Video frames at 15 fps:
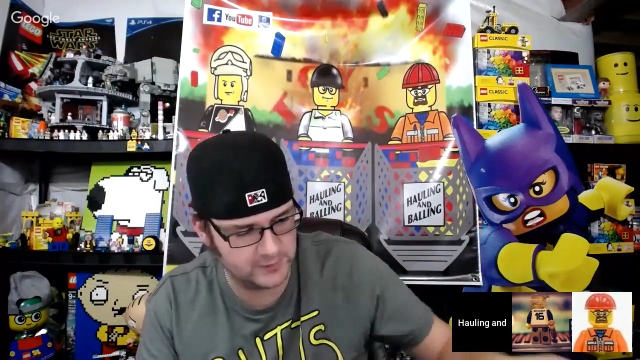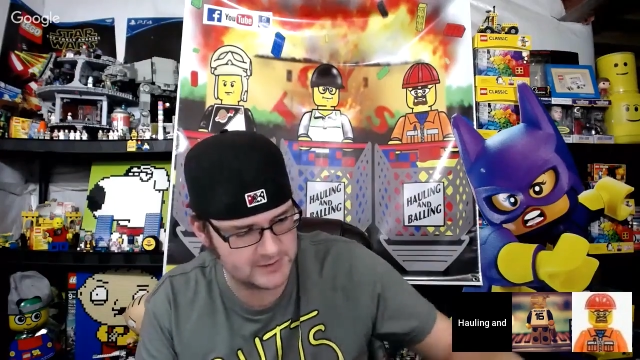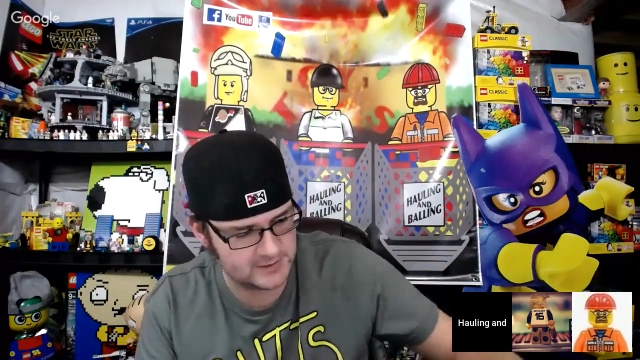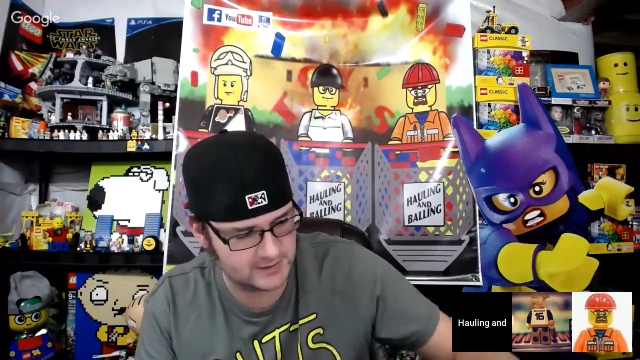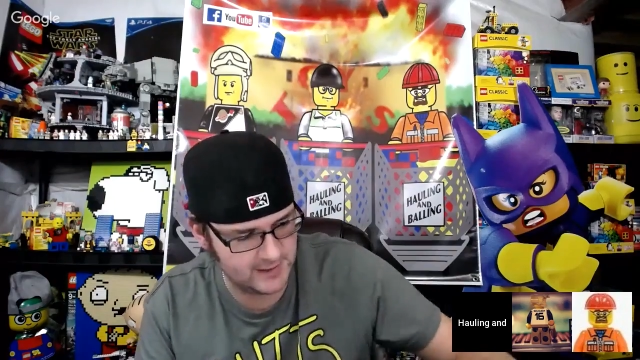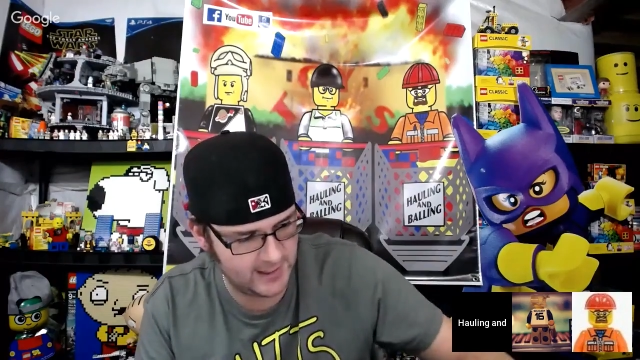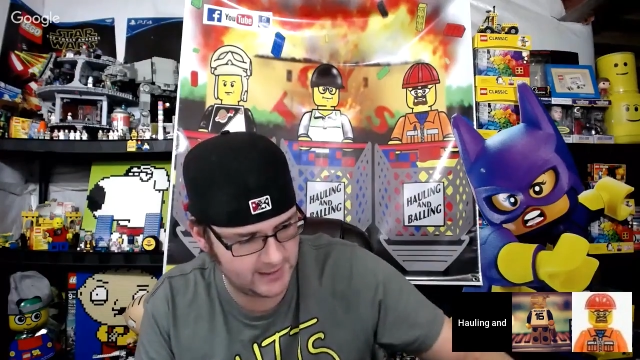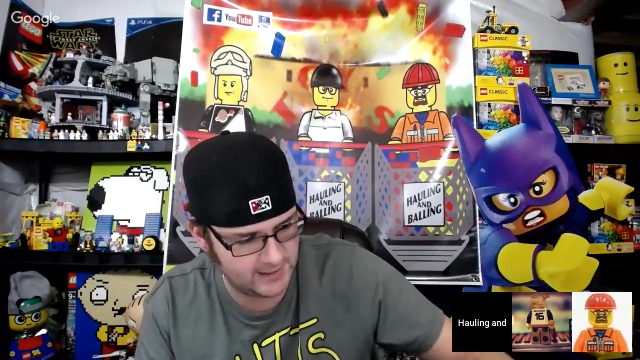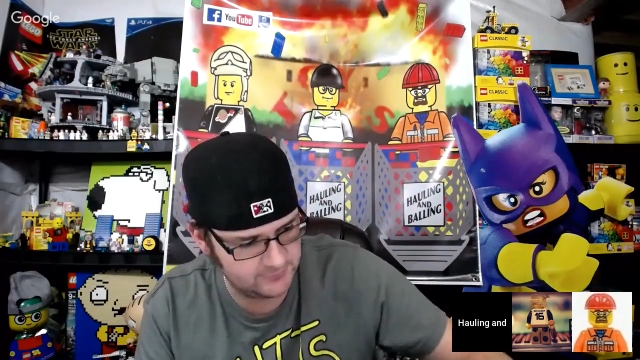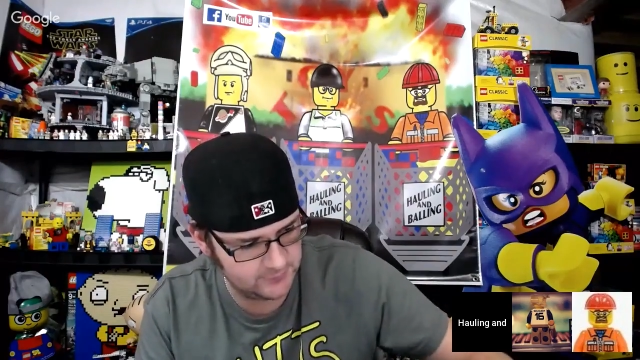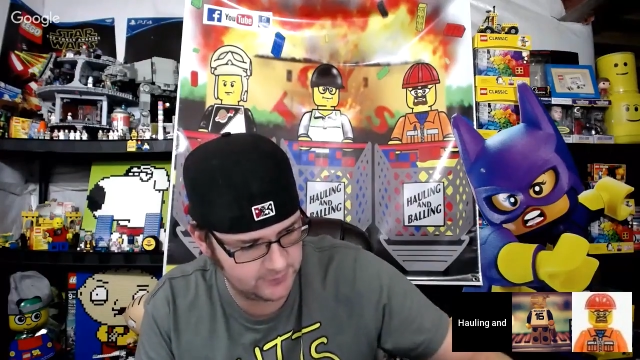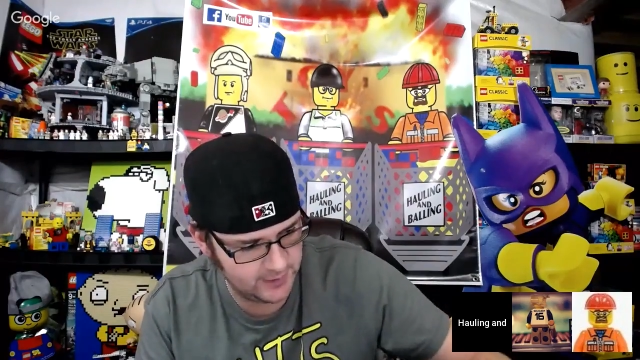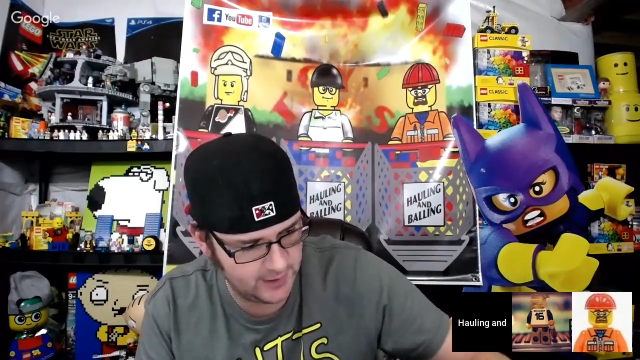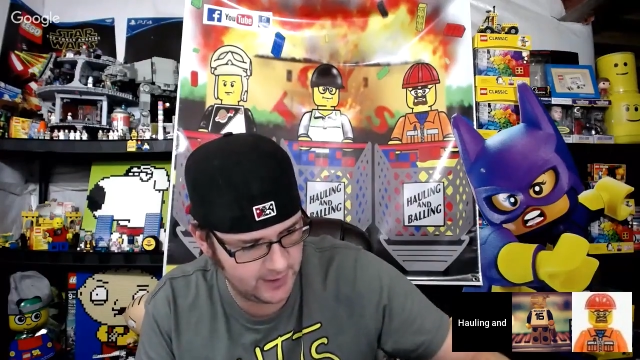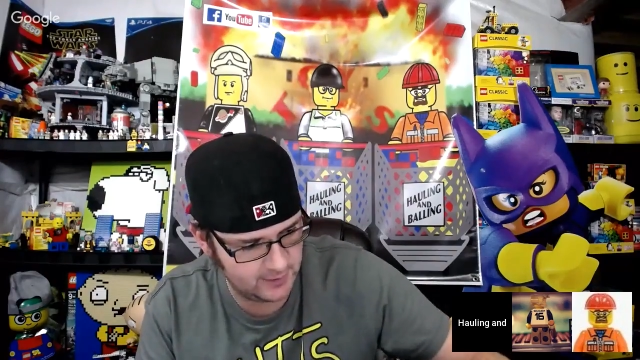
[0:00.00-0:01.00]
the risk of that if
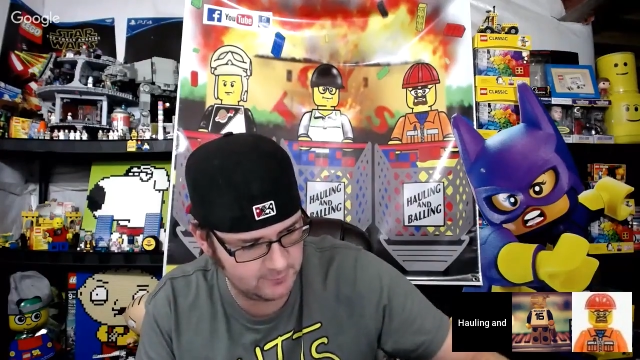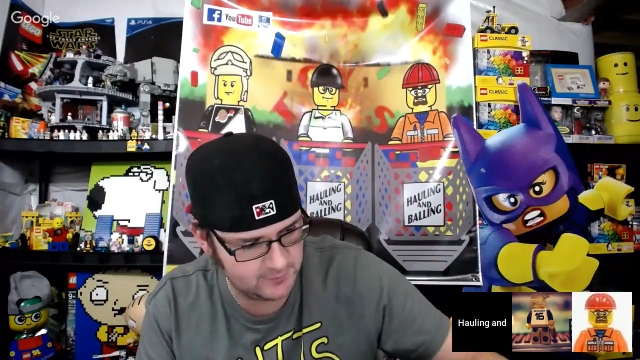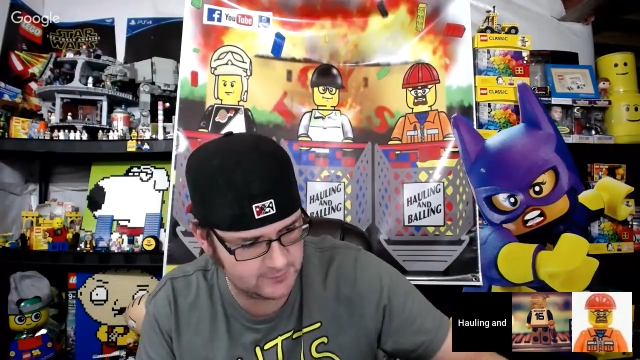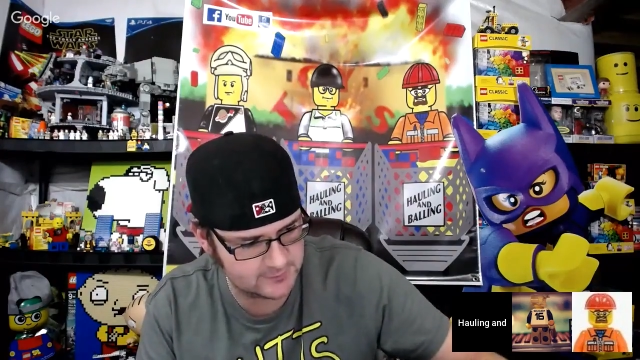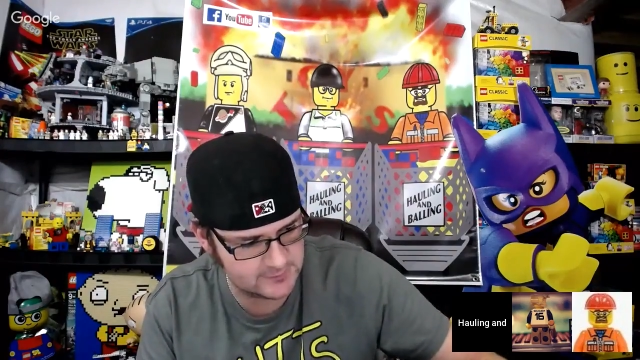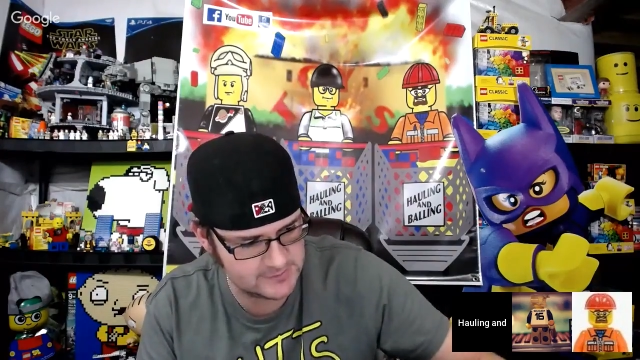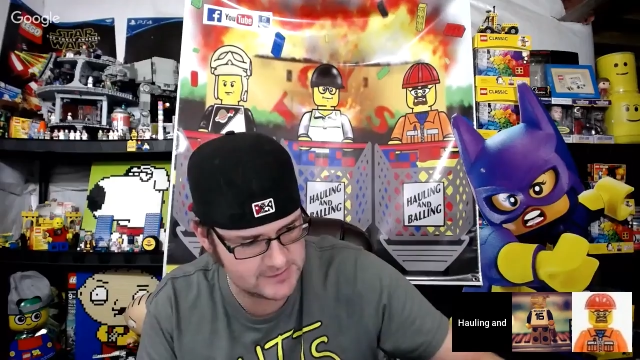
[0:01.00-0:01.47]
you're. Yeah, I mean,